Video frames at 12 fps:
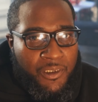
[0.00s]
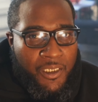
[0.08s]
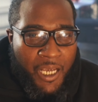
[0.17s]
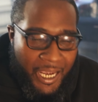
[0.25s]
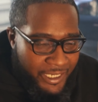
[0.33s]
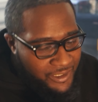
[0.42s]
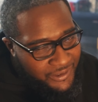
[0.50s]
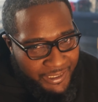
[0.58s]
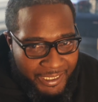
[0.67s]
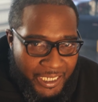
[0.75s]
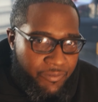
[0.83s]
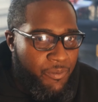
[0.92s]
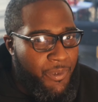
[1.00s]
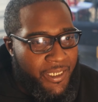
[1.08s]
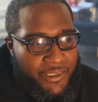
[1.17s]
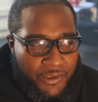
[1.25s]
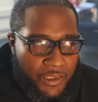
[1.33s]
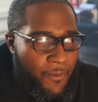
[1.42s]
I understand
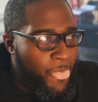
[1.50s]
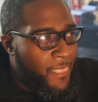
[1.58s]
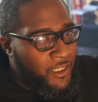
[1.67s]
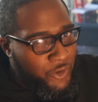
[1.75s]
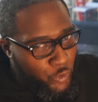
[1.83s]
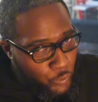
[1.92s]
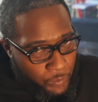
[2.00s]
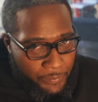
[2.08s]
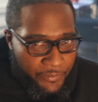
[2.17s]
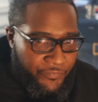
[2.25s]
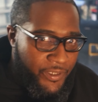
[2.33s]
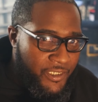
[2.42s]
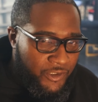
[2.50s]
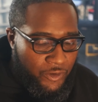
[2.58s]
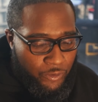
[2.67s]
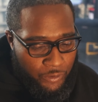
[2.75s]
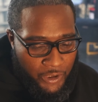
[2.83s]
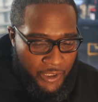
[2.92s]
everybody's a super
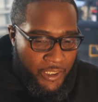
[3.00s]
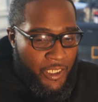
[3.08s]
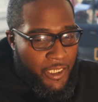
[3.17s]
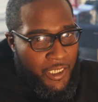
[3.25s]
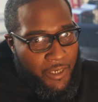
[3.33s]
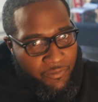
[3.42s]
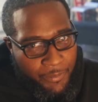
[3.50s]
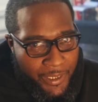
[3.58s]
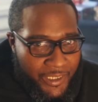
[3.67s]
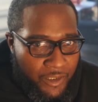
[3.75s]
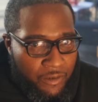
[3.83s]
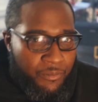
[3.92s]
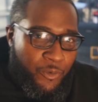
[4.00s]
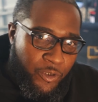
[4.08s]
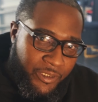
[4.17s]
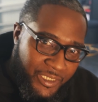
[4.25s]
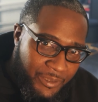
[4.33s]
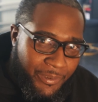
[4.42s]
professional and everybody knows more
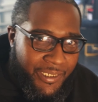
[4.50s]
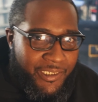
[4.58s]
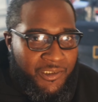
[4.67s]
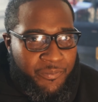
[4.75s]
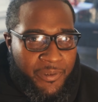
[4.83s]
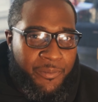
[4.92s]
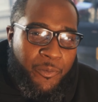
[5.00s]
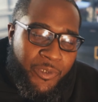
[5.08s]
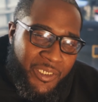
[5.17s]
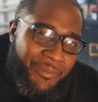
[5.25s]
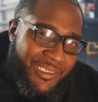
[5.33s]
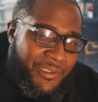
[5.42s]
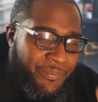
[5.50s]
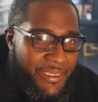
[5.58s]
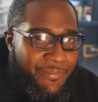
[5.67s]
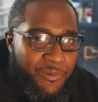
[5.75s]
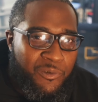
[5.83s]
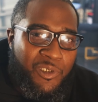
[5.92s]
than everybody else, but what about the
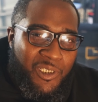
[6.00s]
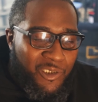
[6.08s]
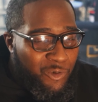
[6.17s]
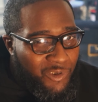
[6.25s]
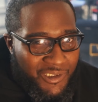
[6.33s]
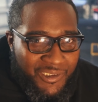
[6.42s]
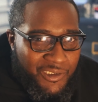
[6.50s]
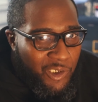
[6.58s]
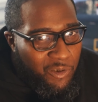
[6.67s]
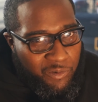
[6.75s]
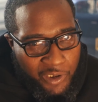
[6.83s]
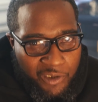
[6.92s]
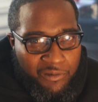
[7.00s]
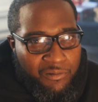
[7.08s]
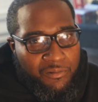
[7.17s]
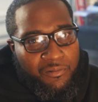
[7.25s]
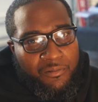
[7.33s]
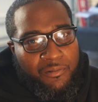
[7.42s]
people who just don't know?
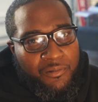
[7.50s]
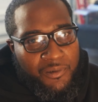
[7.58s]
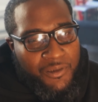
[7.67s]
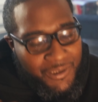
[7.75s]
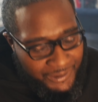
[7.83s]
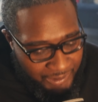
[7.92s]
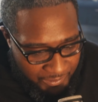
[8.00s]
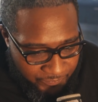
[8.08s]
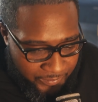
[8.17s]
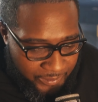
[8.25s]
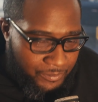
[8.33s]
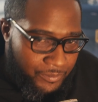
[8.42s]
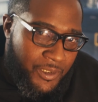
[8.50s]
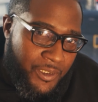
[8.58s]
This is for them.